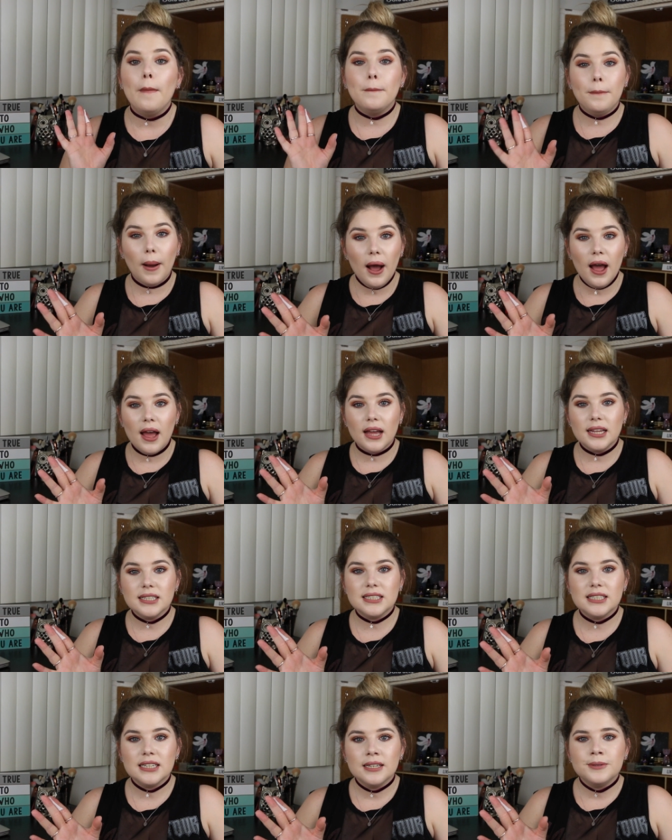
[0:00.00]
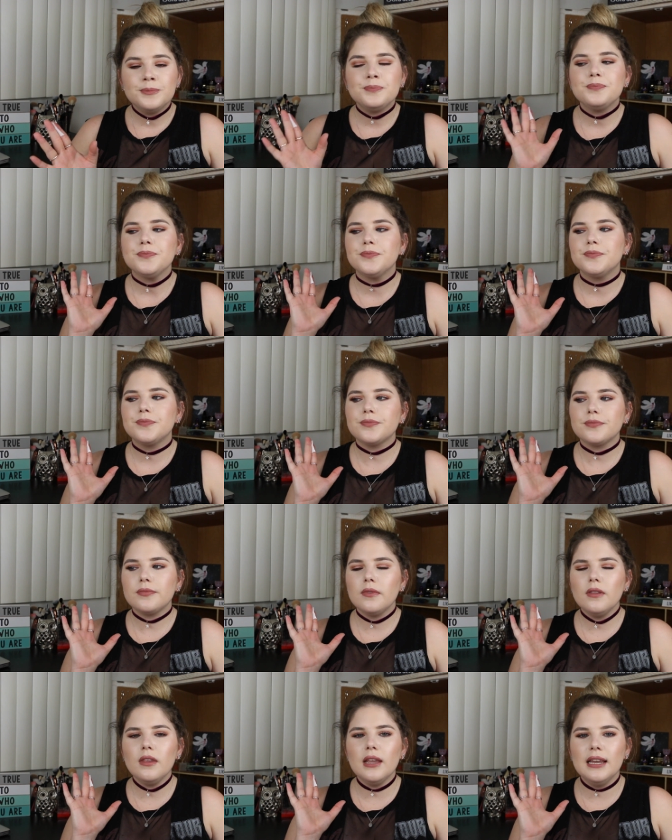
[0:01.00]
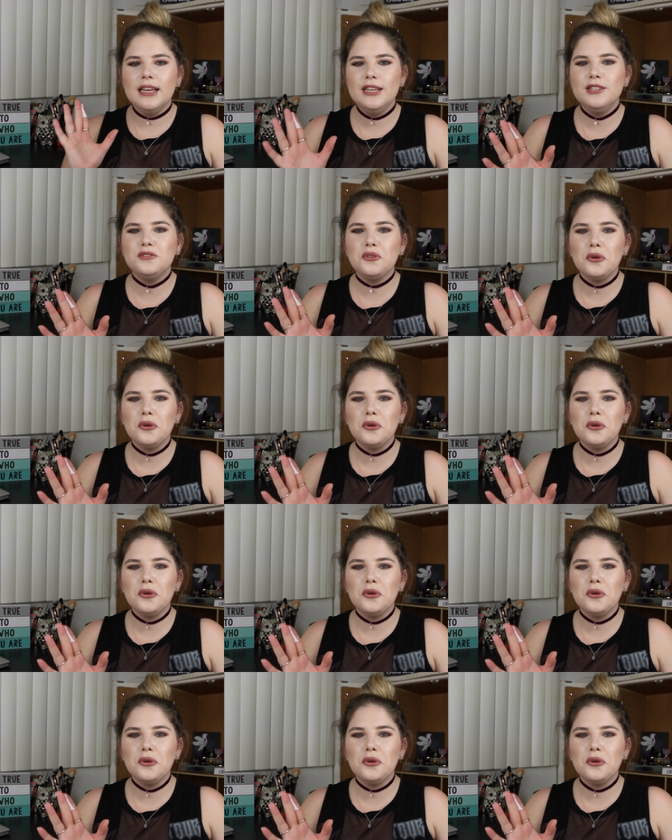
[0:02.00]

But he's